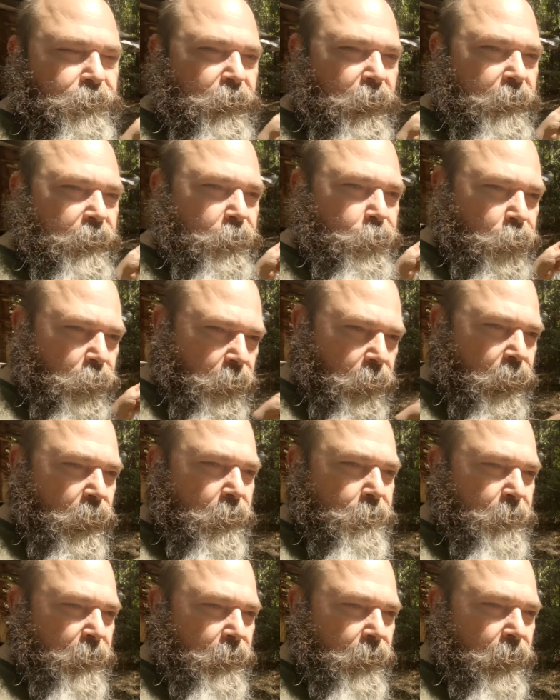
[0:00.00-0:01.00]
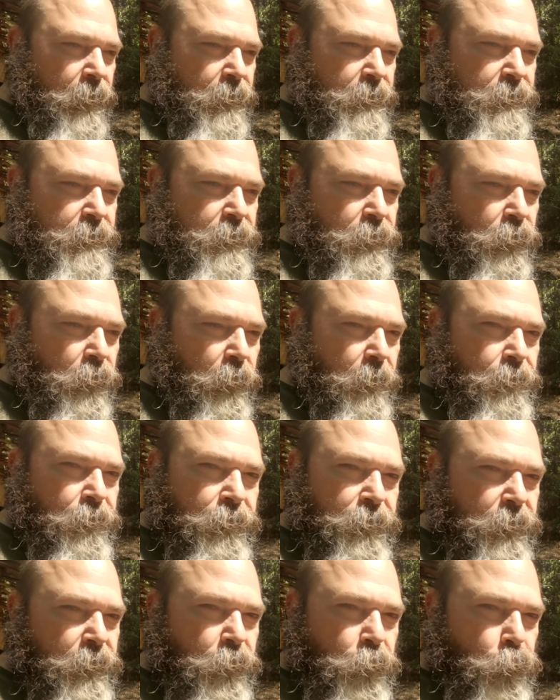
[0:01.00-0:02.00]
And then when I came here last
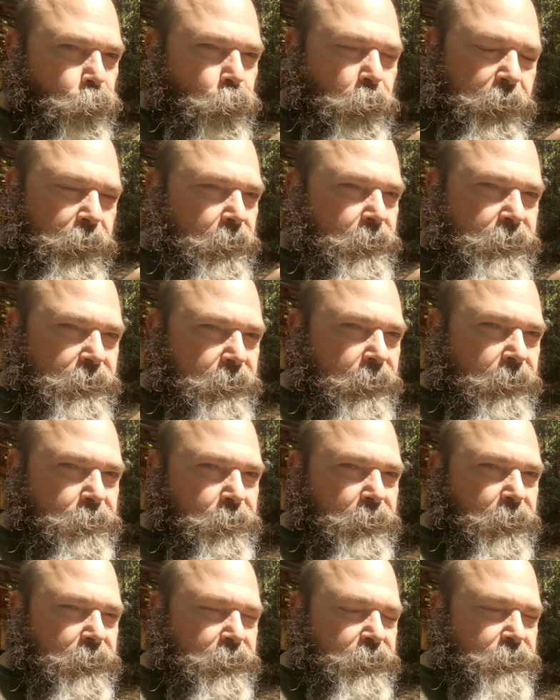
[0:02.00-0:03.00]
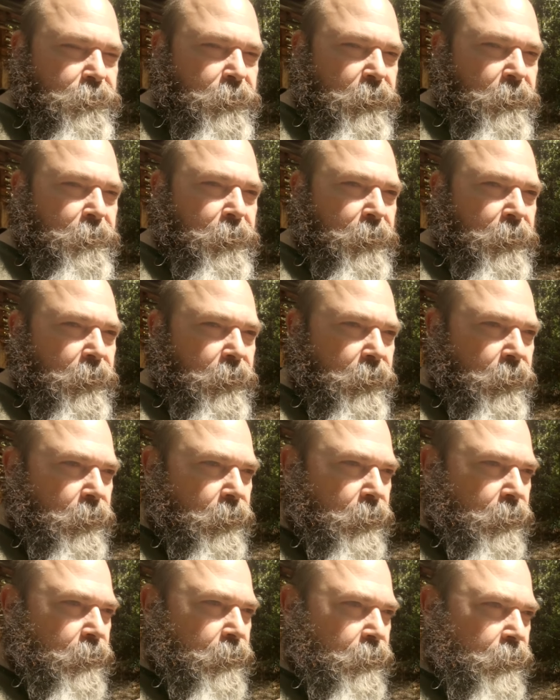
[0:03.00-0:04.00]
time, within ten minutes of me being
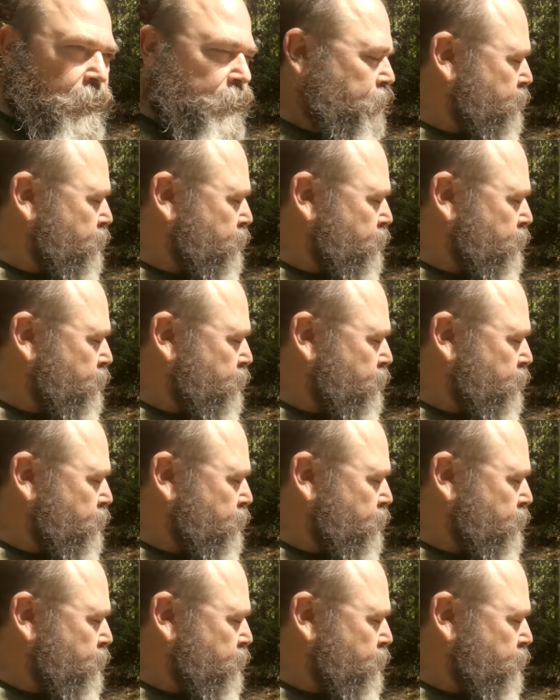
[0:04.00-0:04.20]
here,